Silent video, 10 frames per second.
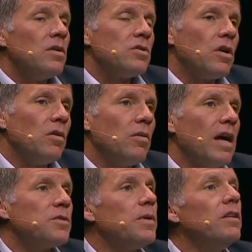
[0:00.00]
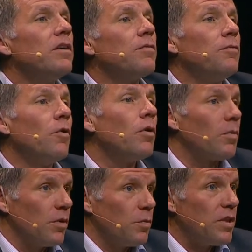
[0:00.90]
So as we look
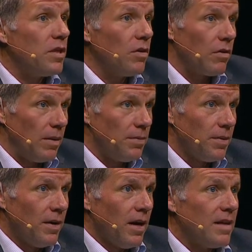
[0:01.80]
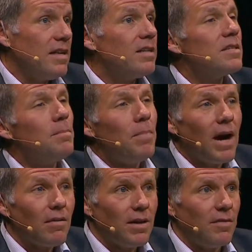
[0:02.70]
forward with Europe, I think it's
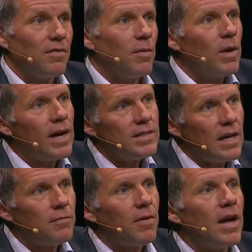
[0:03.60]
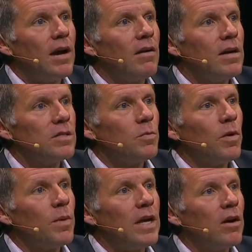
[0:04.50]
imperative that we identify areas where
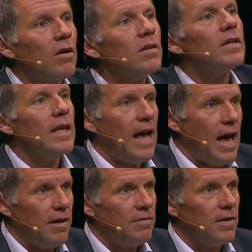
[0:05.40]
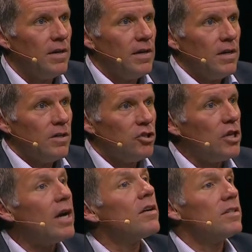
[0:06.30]
we currently have
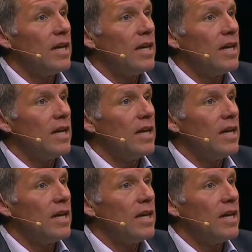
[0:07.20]
shared